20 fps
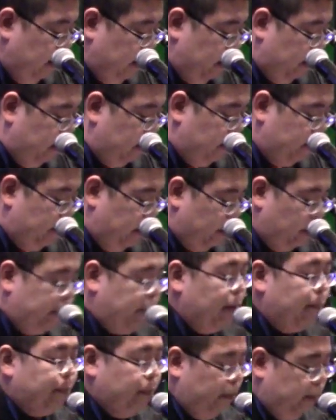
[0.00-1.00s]
Um, other
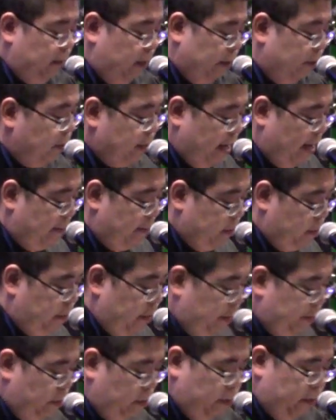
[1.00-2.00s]
people, other times
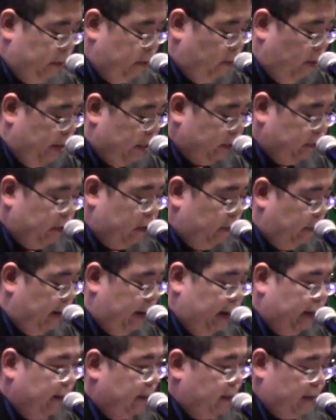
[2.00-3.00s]
people would watch one of
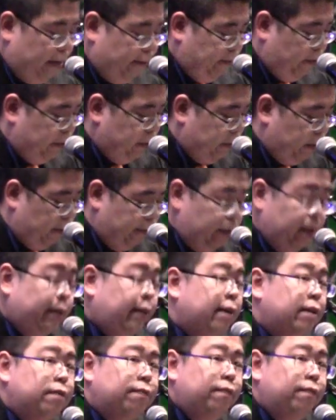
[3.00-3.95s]
my, say, Fursuiting for the Kids